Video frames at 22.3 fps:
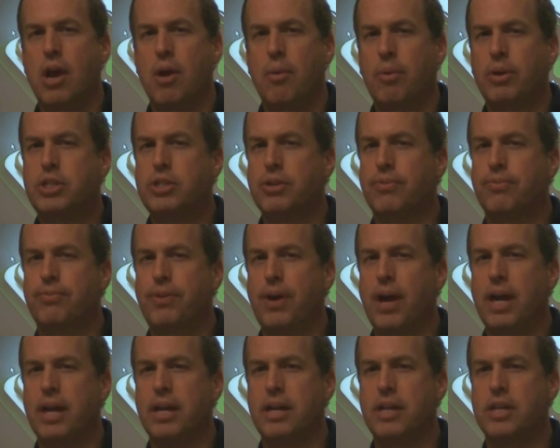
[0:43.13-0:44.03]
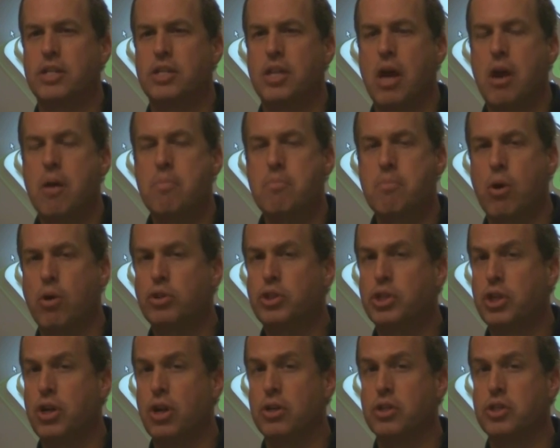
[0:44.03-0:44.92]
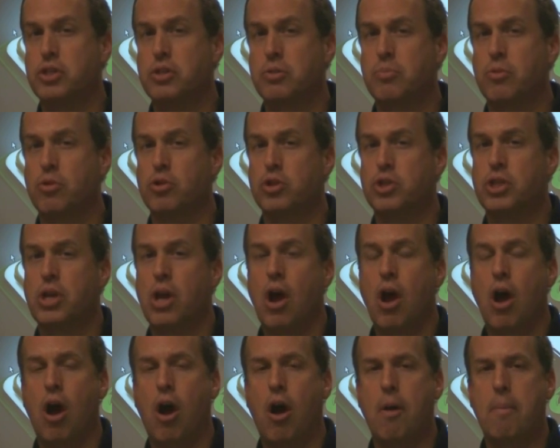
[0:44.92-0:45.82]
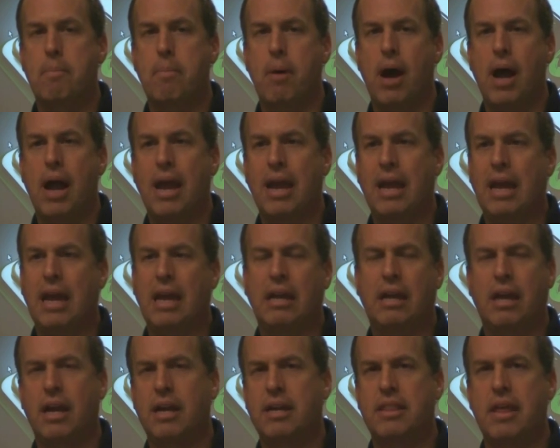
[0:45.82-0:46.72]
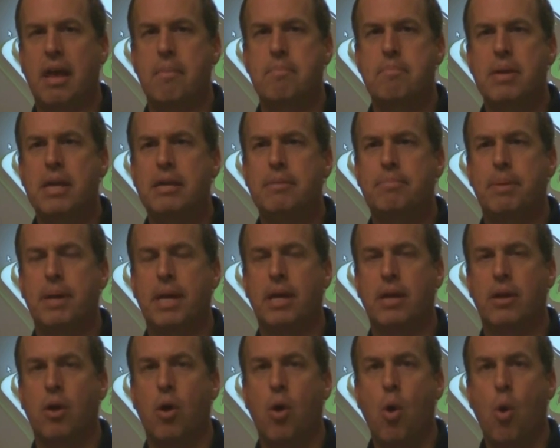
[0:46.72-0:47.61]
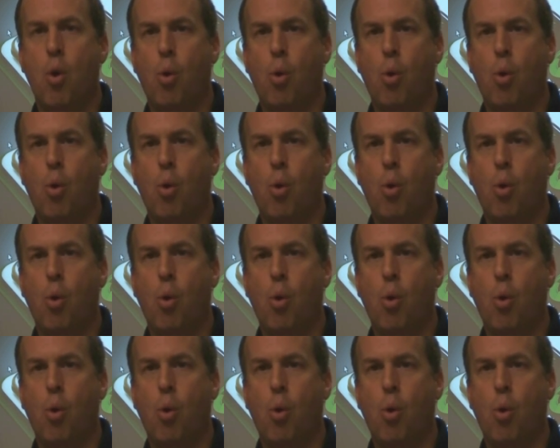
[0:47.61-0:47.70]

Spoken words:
what you'll find is most customers are buying in kind of that mid-bin,